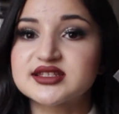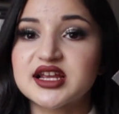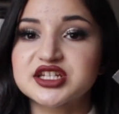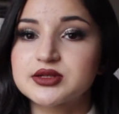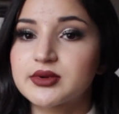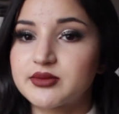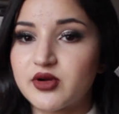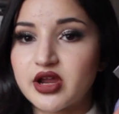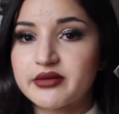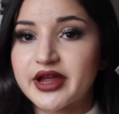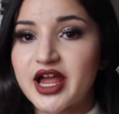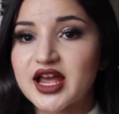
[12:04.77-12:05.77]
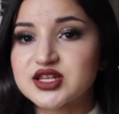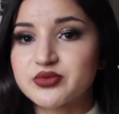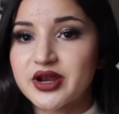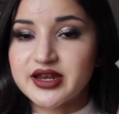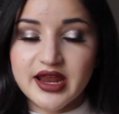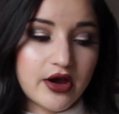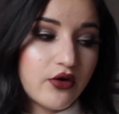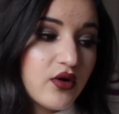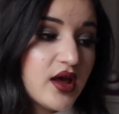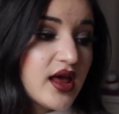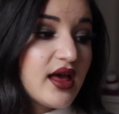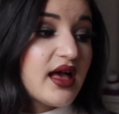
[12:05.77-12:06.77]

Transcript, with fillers: It's actually what I'm wearing on my eyes right now.